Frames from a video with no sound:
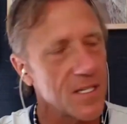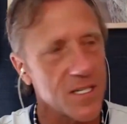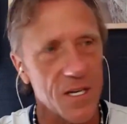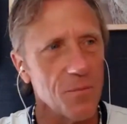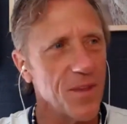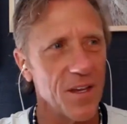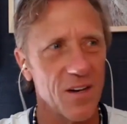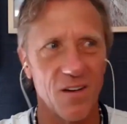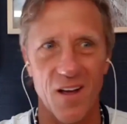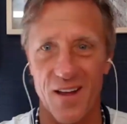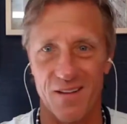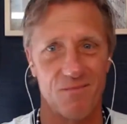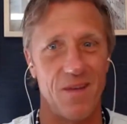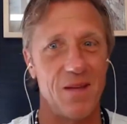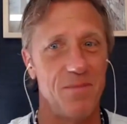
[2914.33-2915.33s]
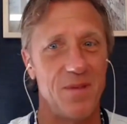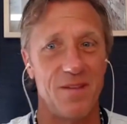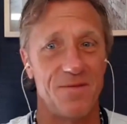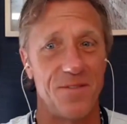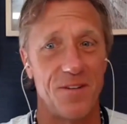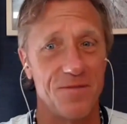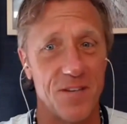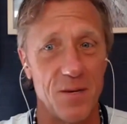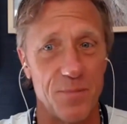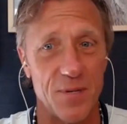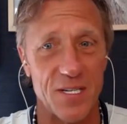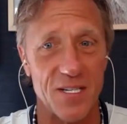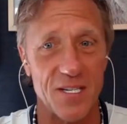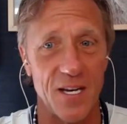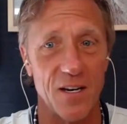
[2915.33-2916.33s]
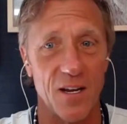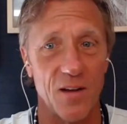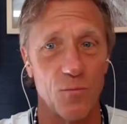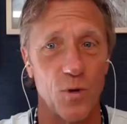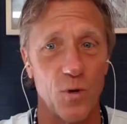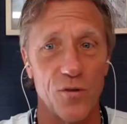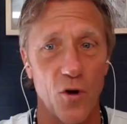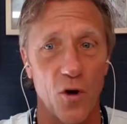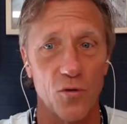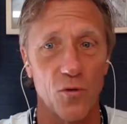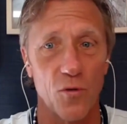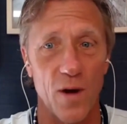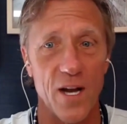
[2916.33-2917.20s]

it's something like maybe 50% of were